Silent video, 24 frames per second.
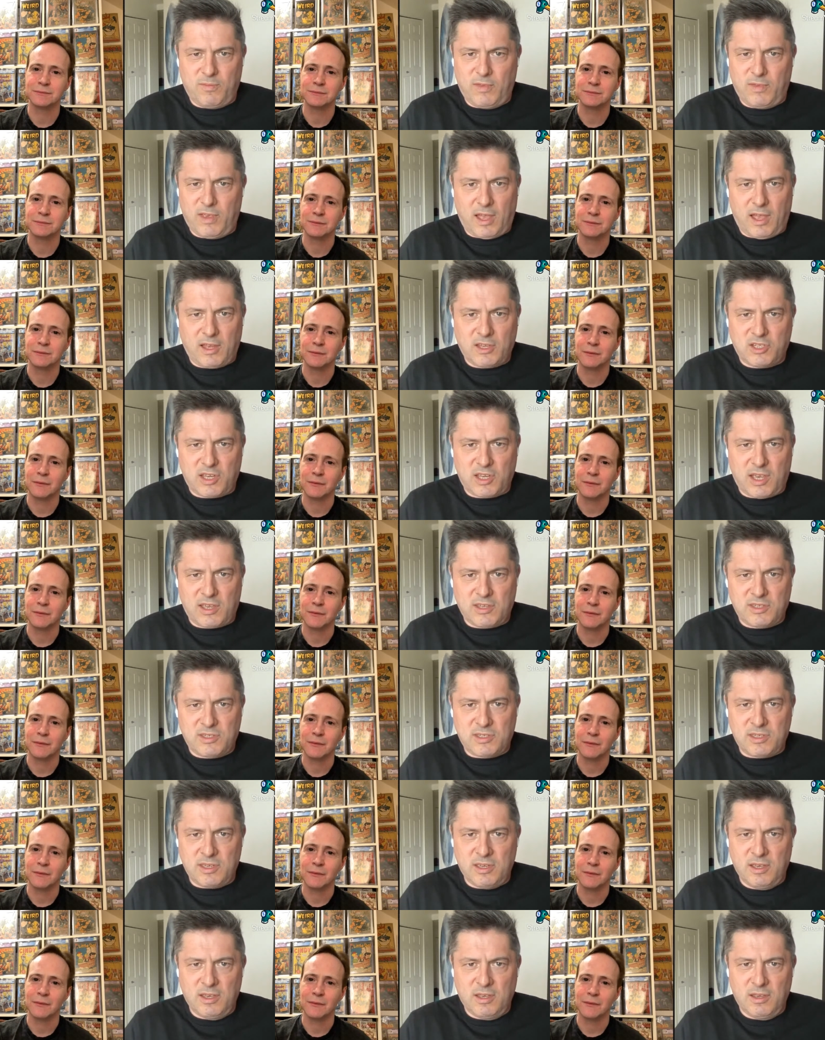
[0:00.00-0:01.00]

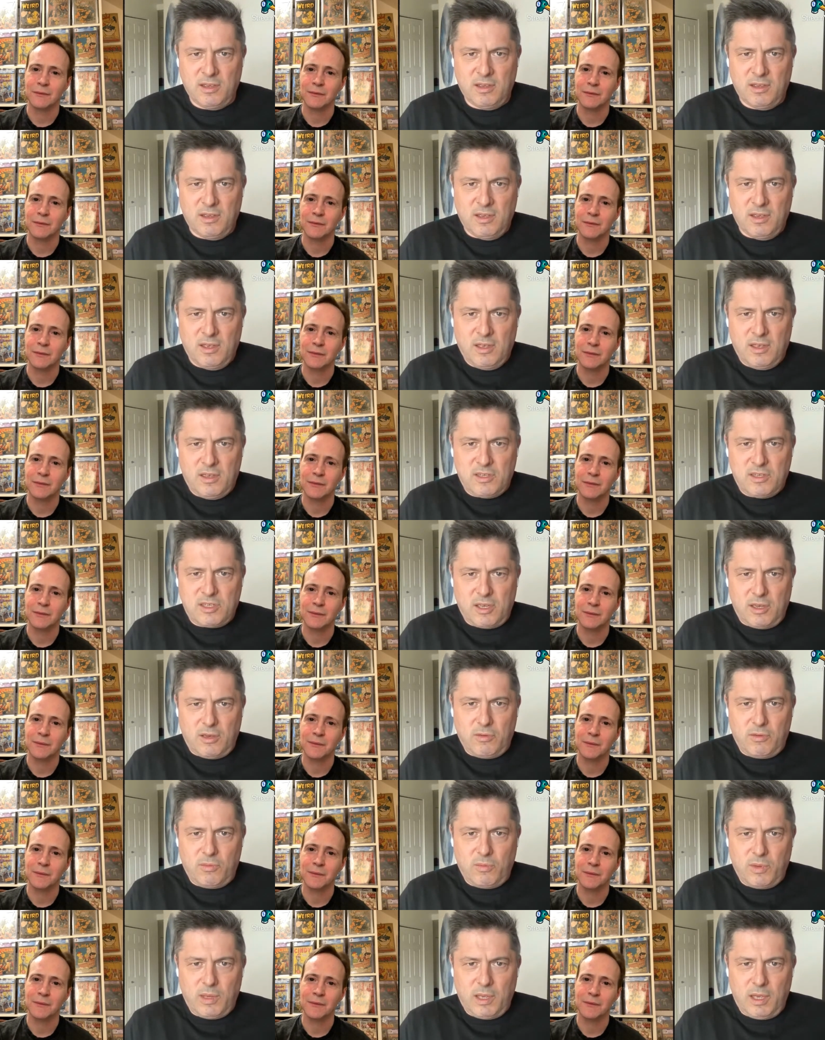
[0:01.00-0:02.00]
Speaker 1: VHS.
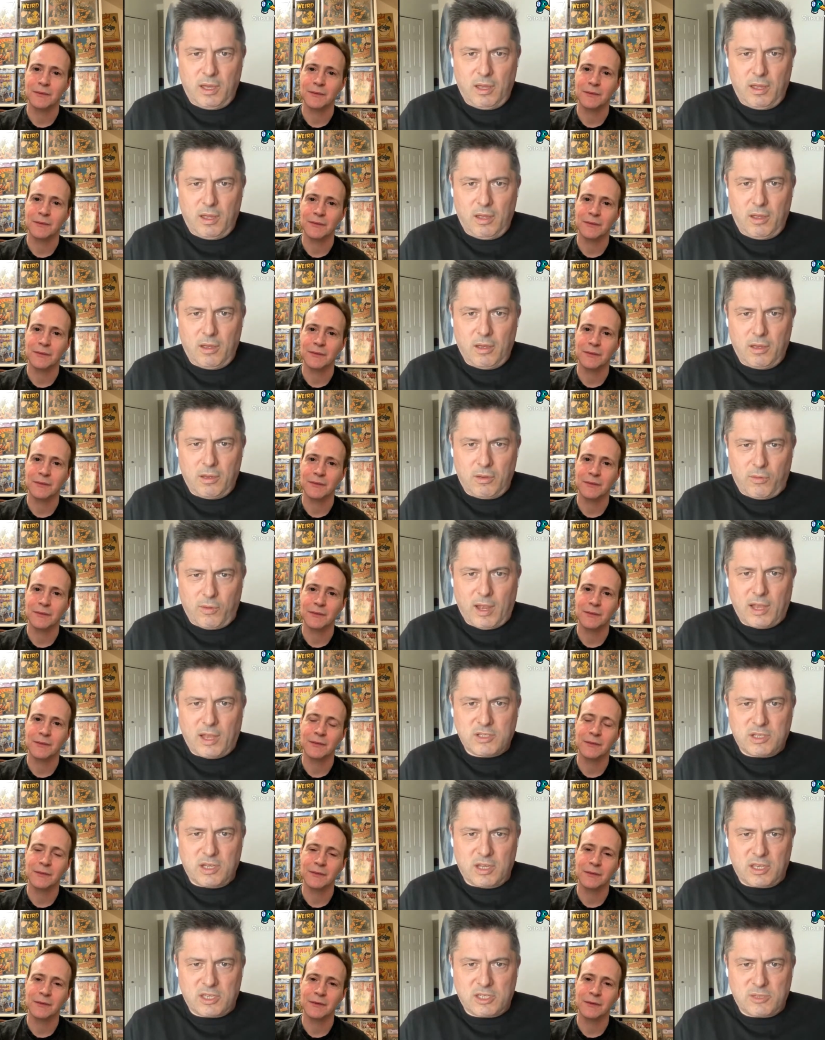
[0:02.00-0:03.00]
So we are
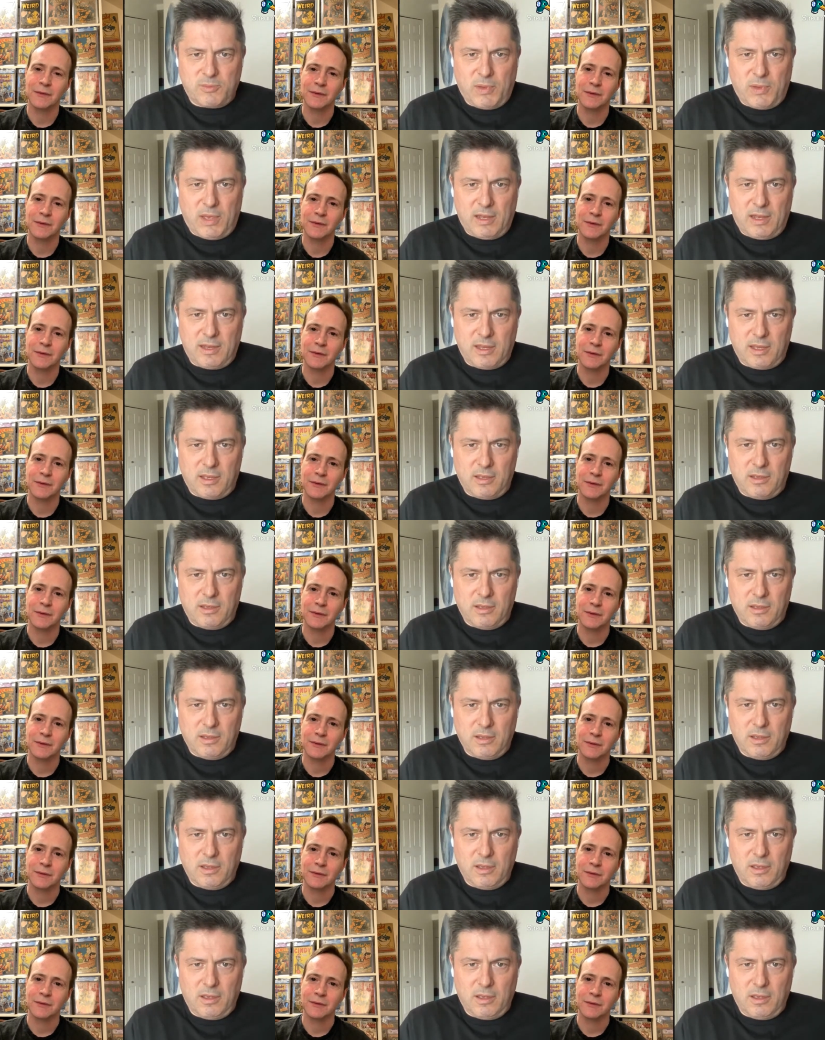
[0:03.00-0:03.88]
gradually expanding